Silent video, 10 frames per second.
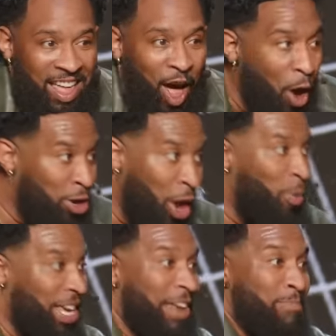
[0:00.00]
Oh, you know we
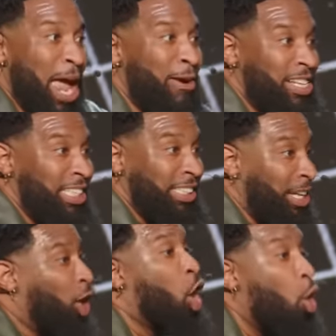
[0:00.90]
getting married this year.
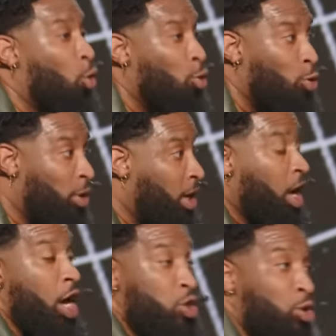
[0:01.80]
Cool.
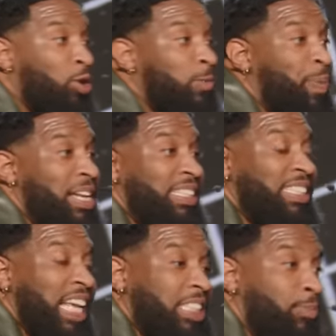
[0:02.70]
You gonna spend
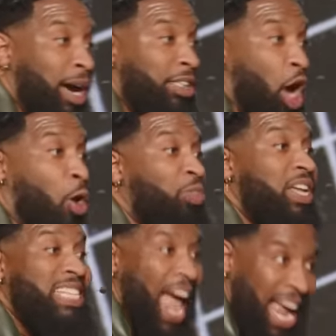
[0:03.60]
six months on the
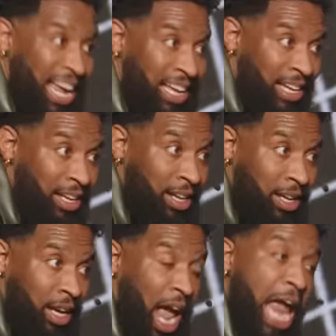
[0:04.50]
day
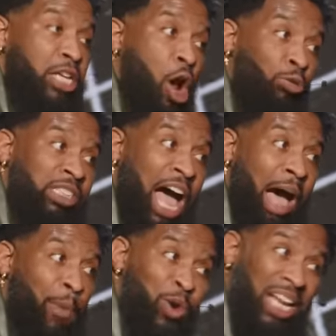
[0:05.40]
and no time on the